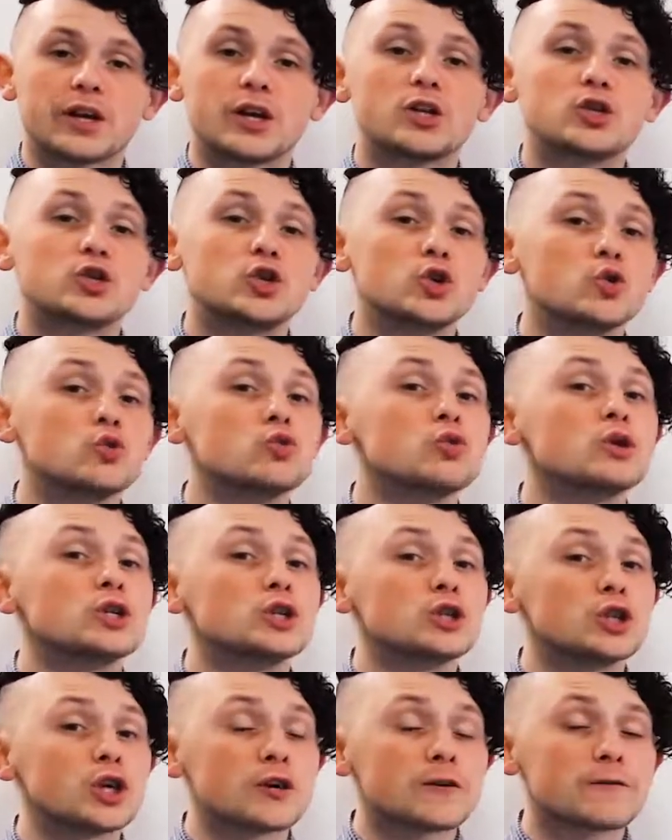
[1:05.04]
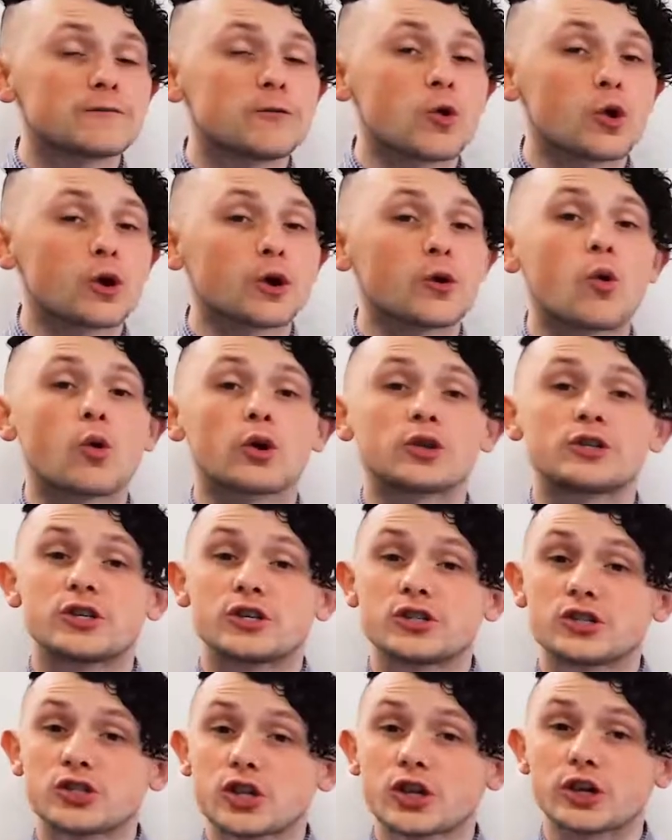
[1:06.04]
To look for or to
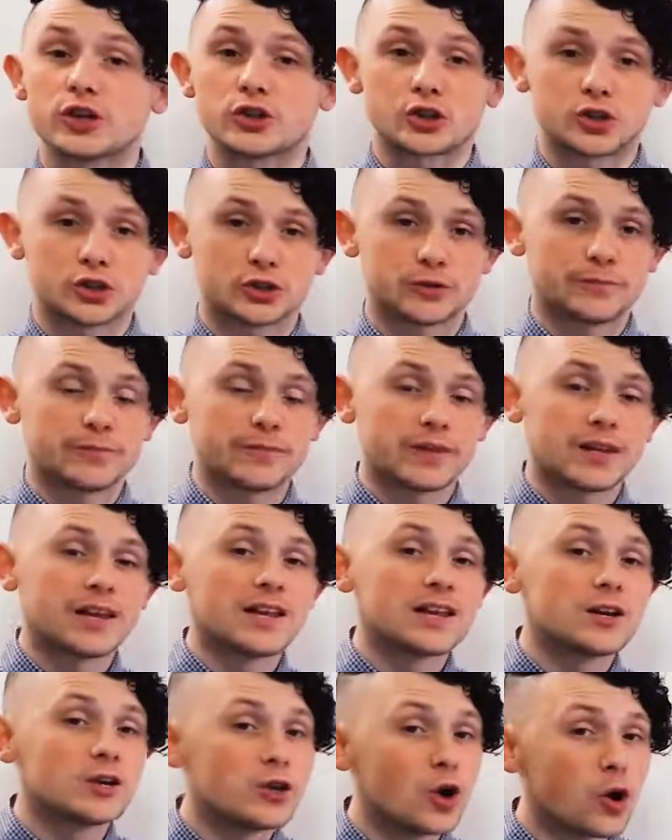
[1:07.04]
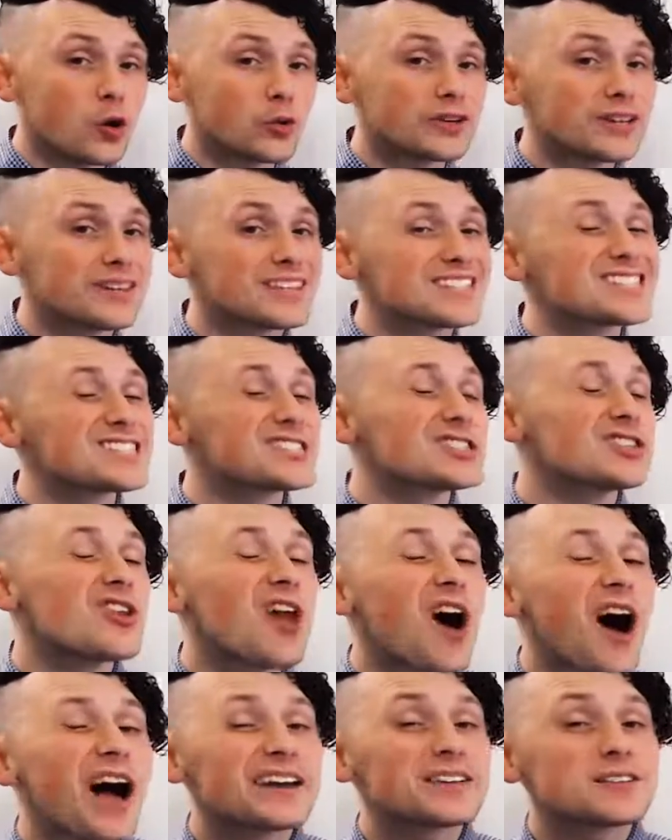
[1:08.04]
search. Note, this is
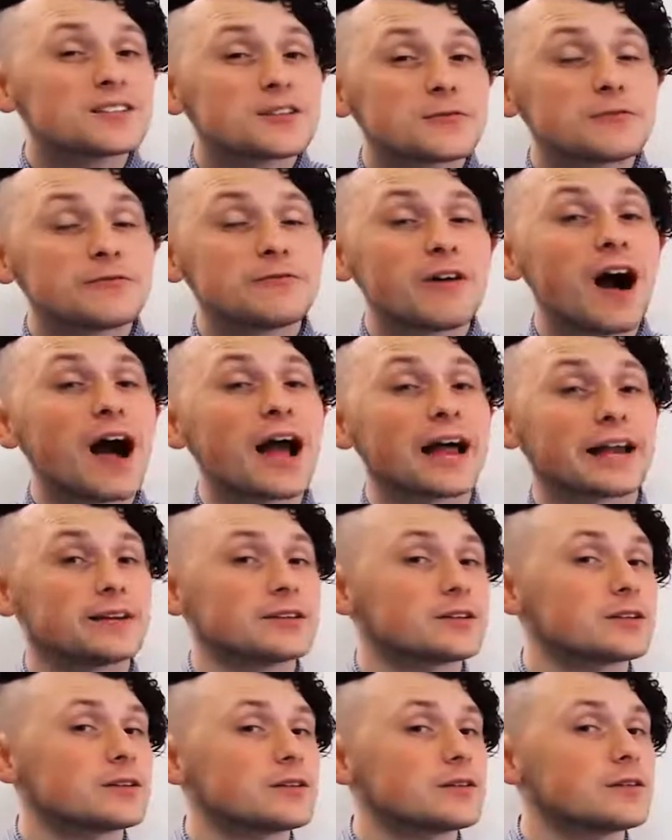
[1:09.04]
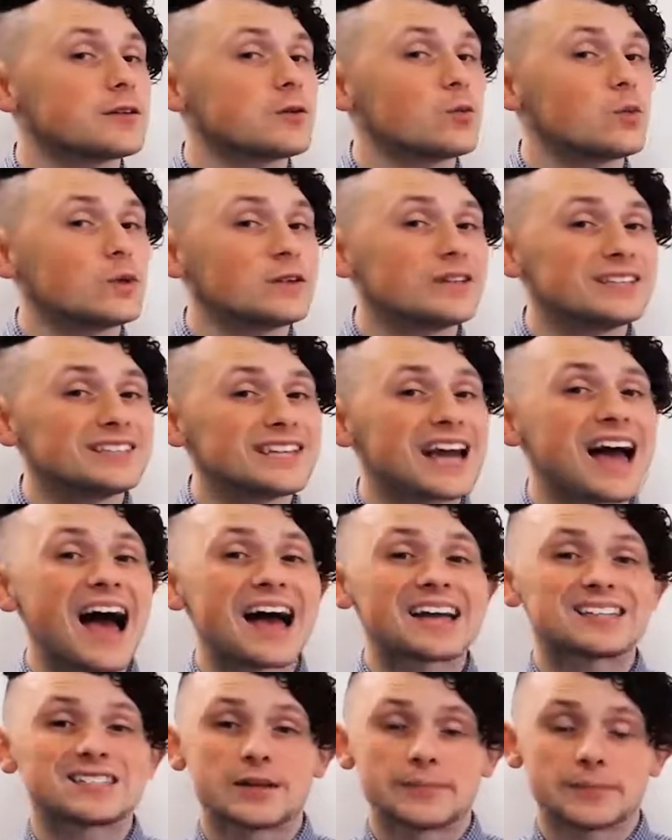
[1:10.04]
not to find. We'll need to
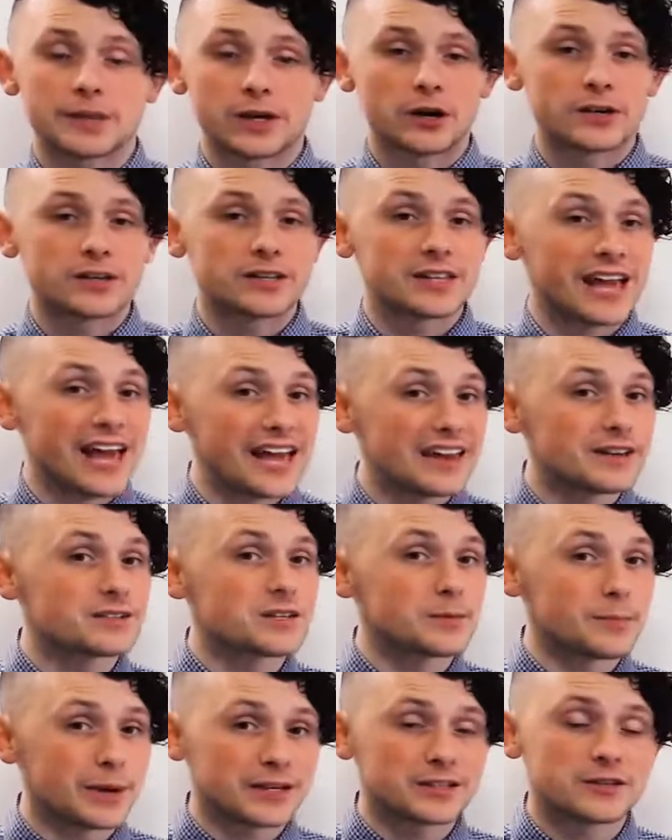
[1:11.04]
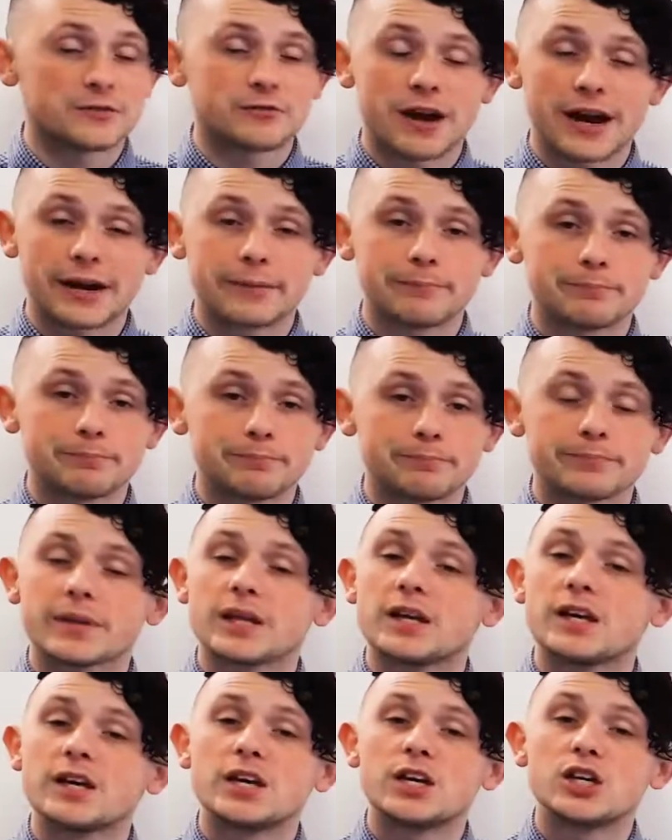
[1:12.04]
add something onto the end to make to find.
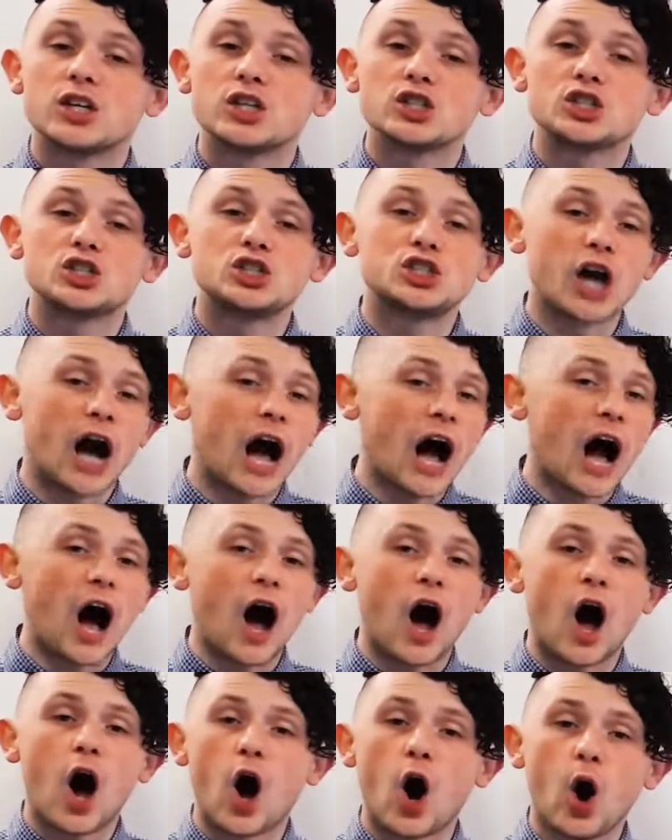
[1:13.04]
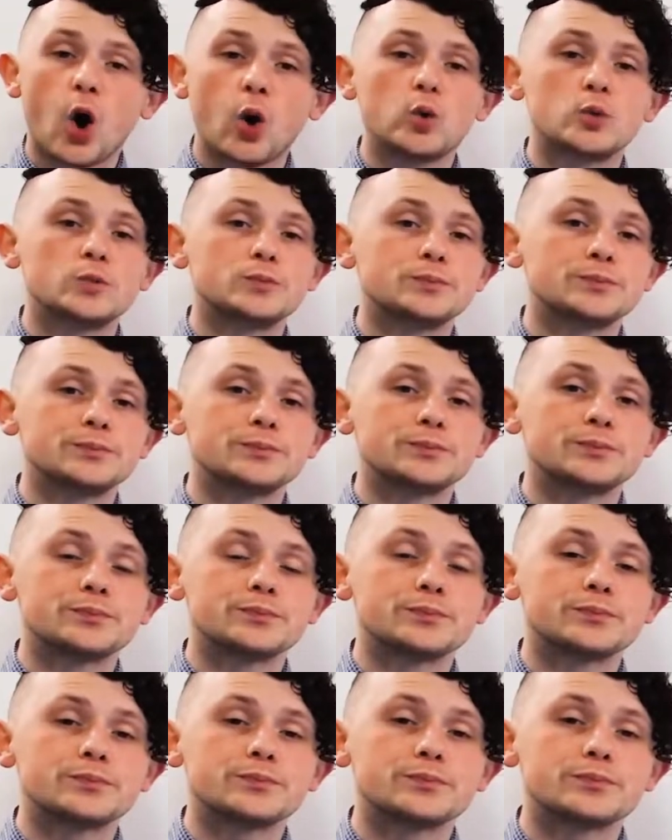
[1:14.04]
Jiao.
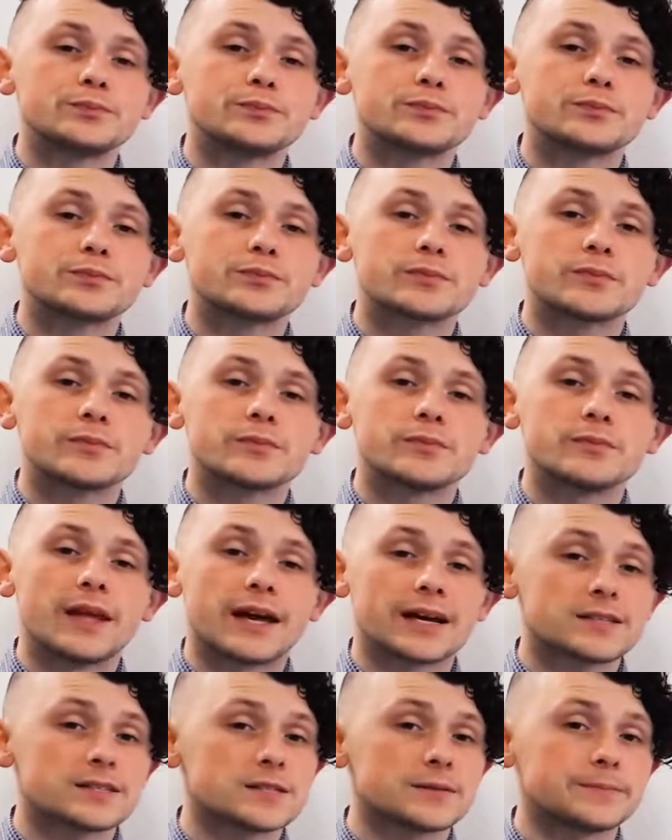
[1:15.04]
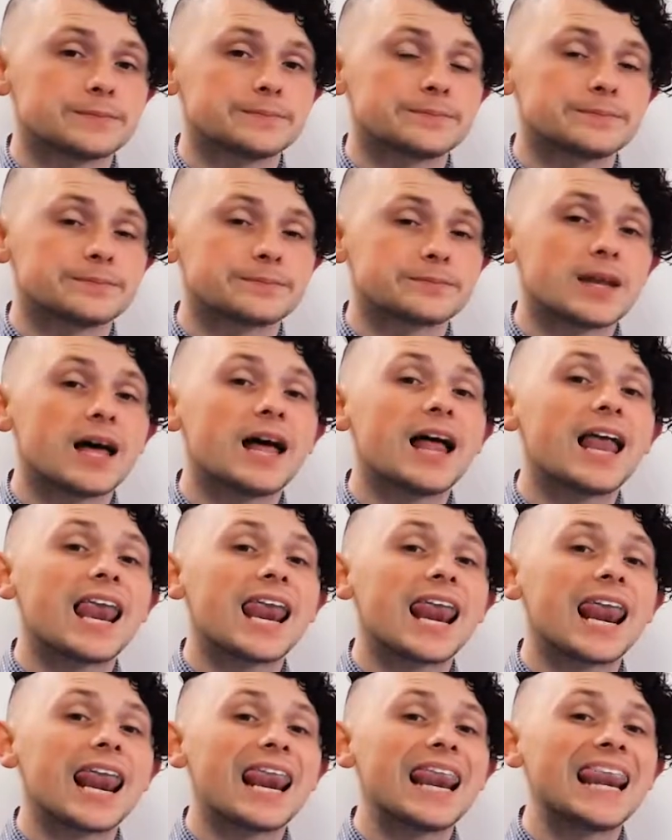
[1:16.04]
Next,
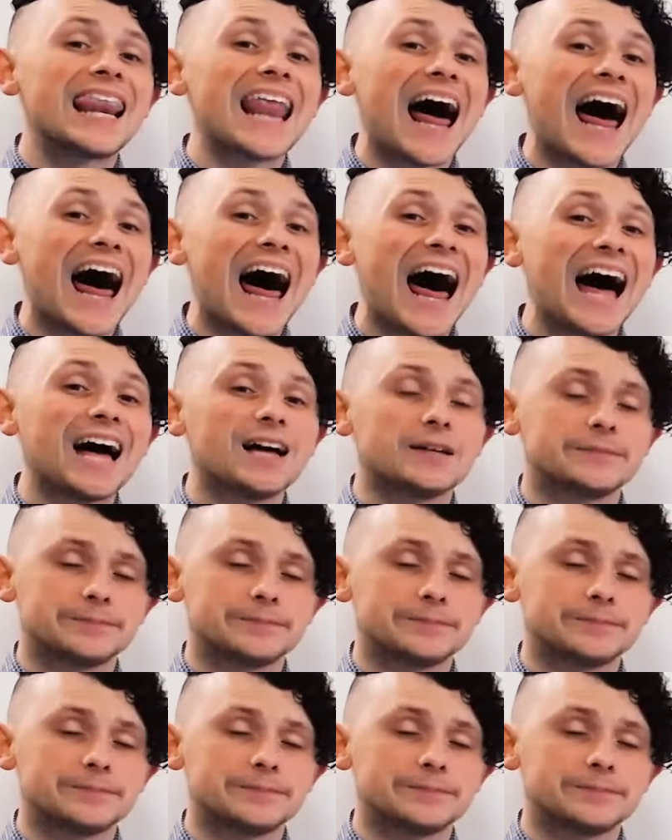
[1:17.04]
la.